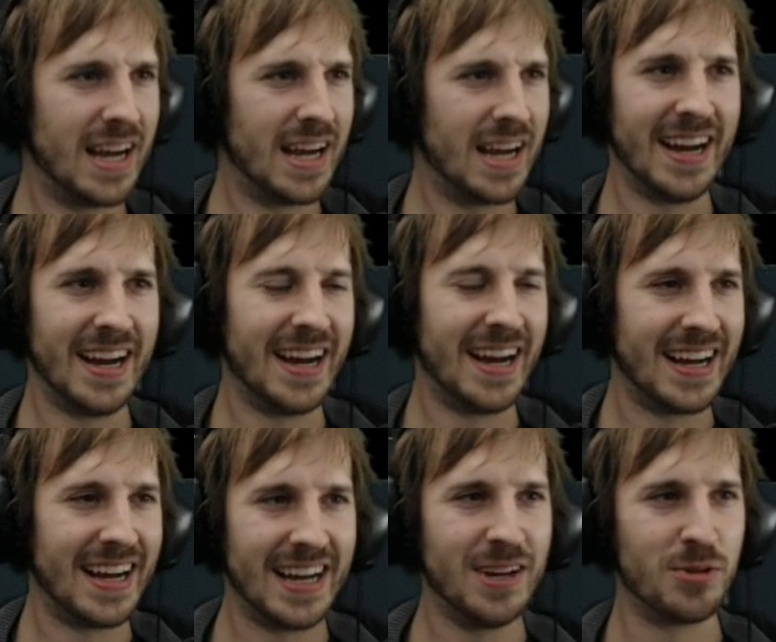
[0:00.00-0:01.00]

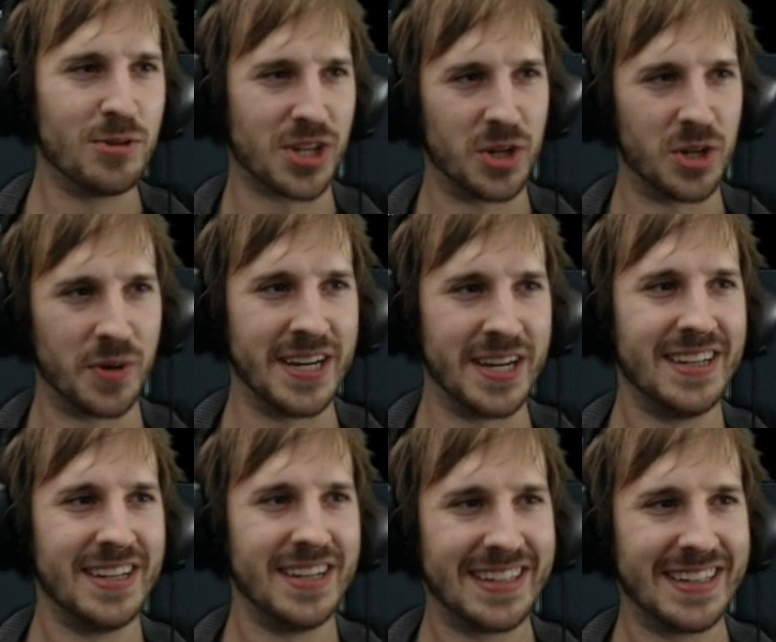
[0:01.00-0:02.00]
Ah, who's gonna win?
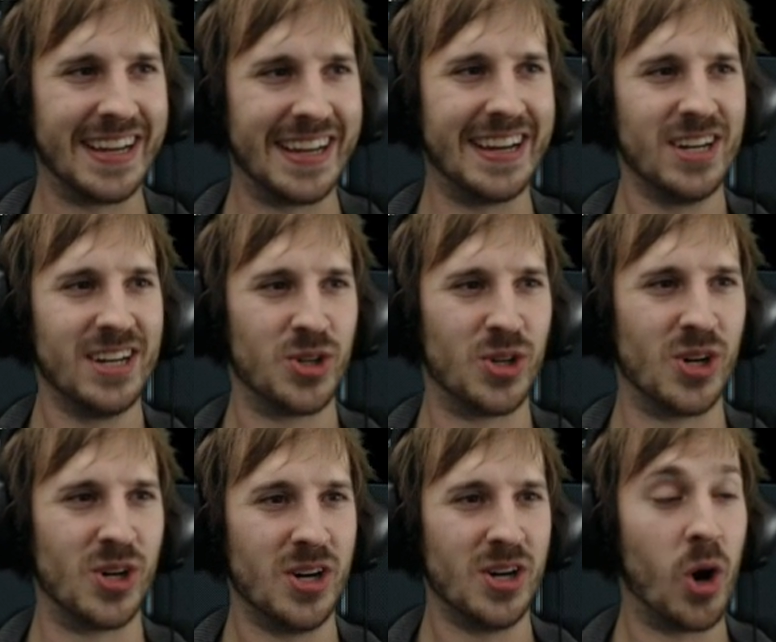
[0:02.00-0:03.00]
Eh,
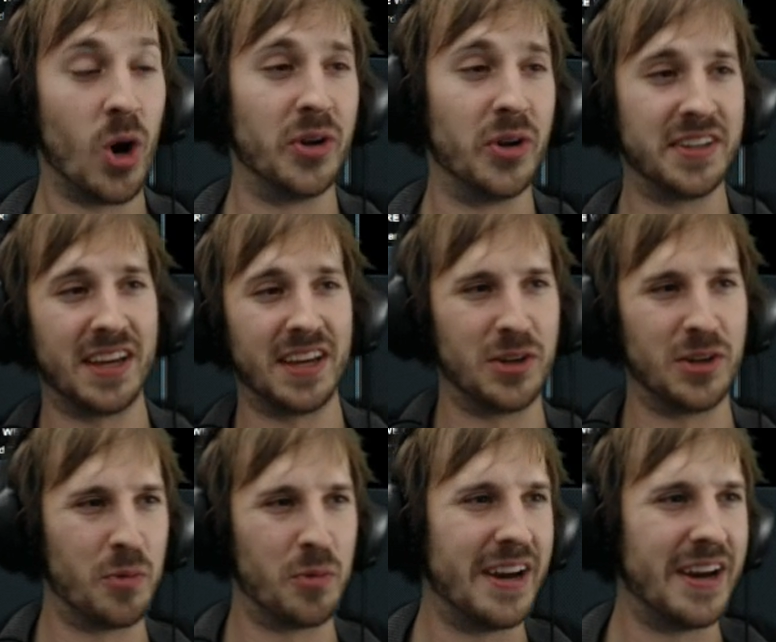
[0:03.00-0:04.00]
oh, oh, no, you, you
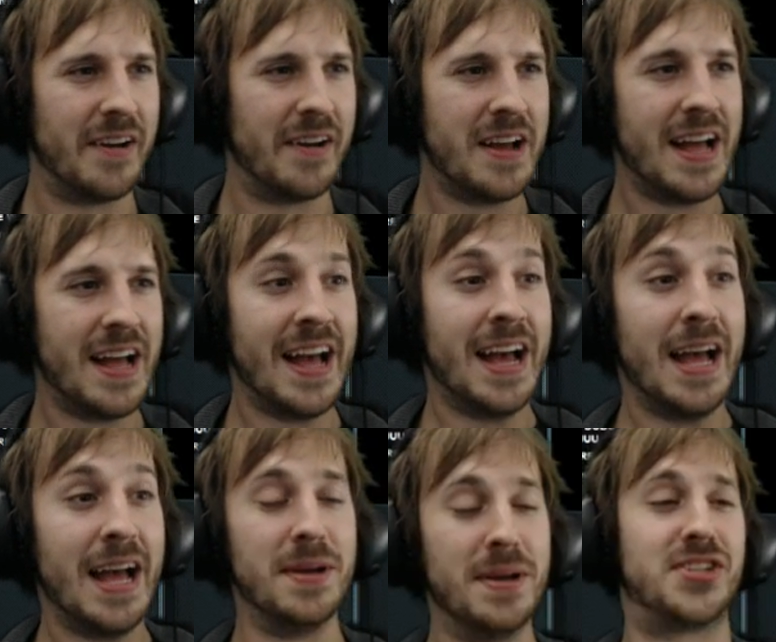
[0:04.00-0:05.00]
were there.
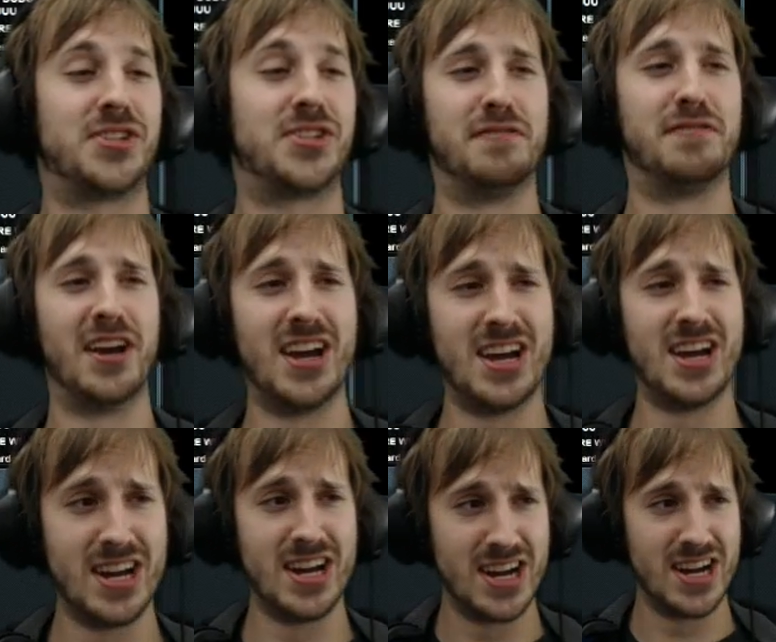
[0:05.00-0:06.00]
Mr.
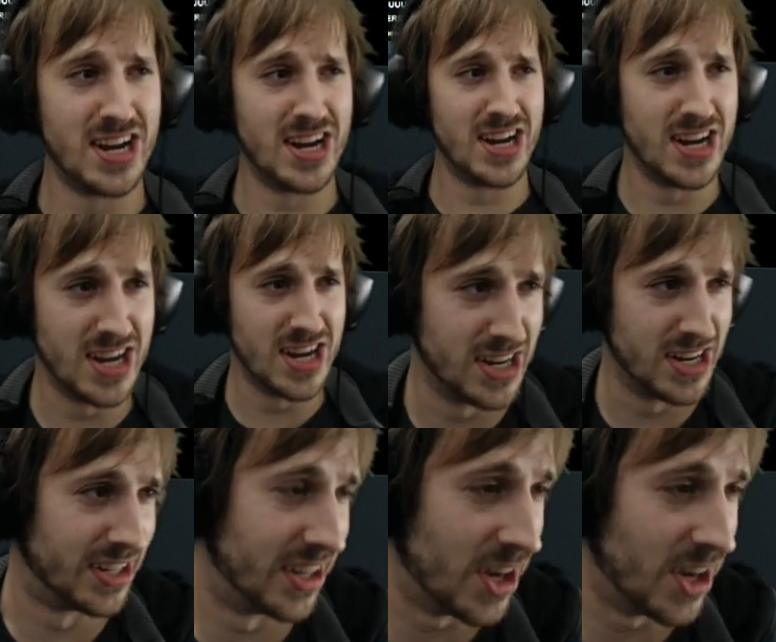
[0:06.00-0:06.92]
Van!